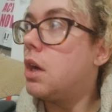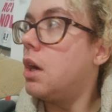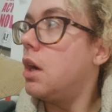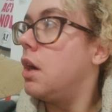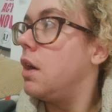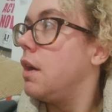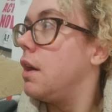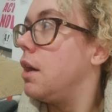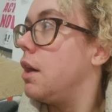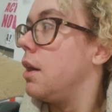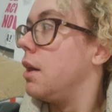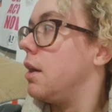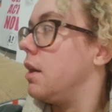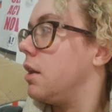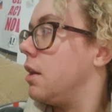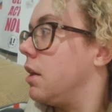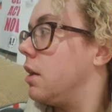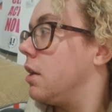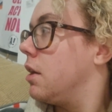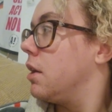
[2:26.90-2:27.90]

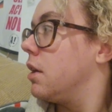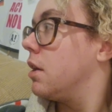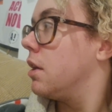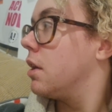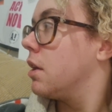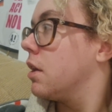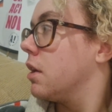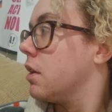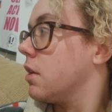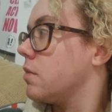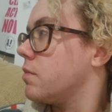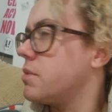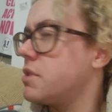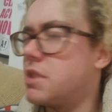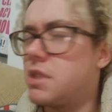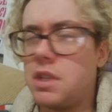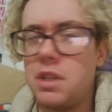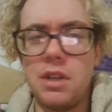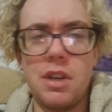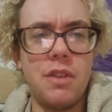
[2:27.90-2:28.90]
Uh, we
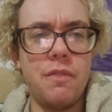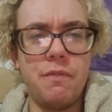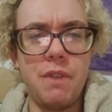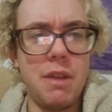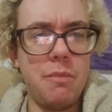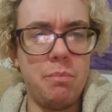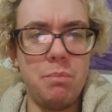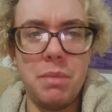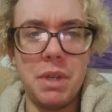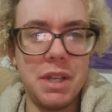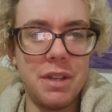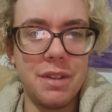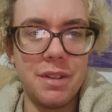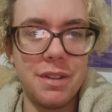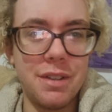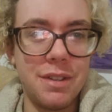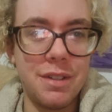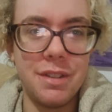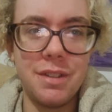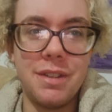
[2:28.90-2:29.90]
see
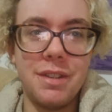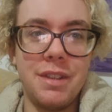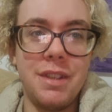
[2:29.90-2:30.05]
November.